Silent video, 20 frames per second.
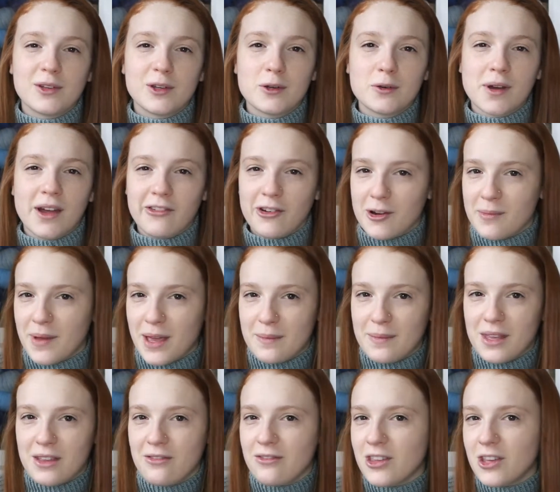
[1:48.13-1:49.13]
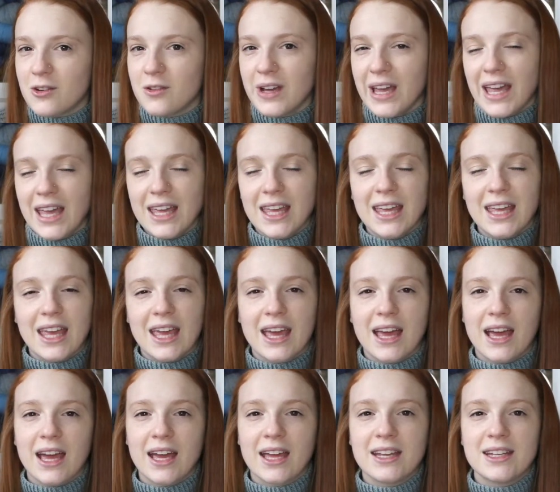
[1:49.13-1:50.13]
whoever may be viewing,
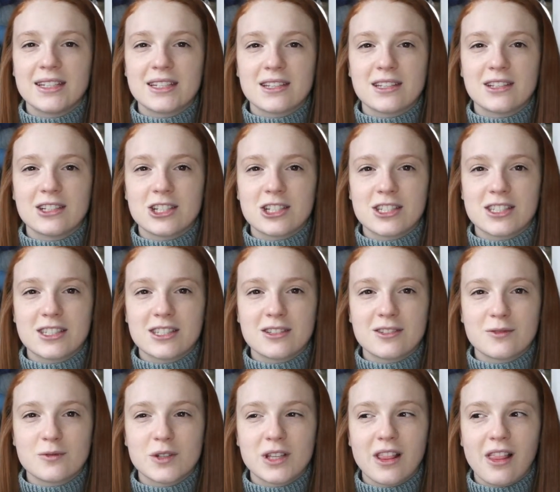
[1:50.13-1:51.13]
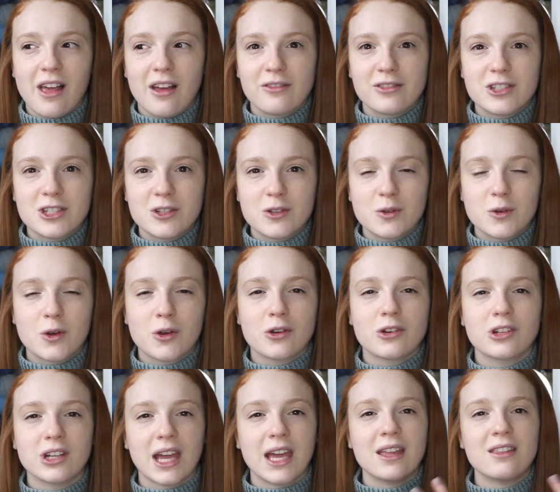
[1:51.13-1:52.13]
and just would love to
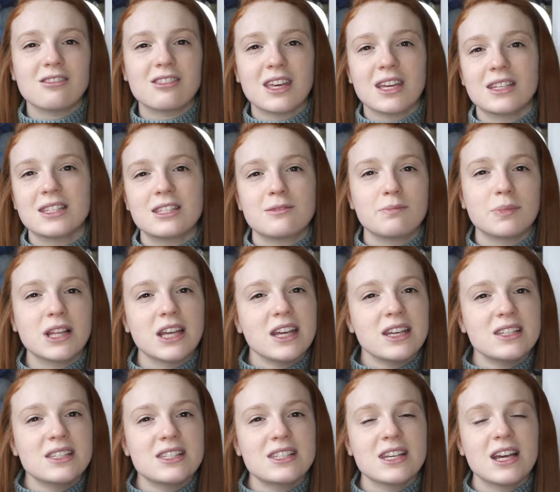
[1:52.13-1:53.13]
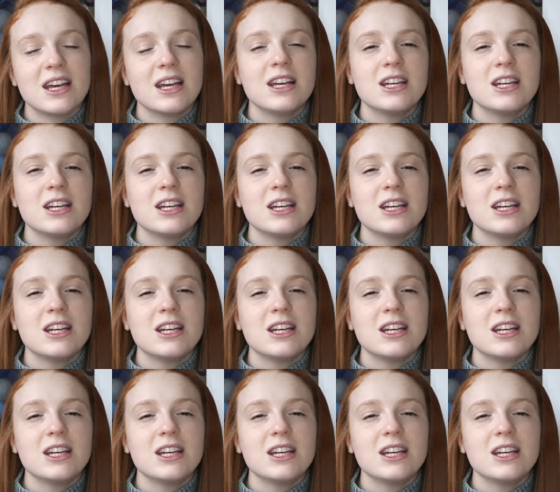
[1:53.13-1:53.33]
create this place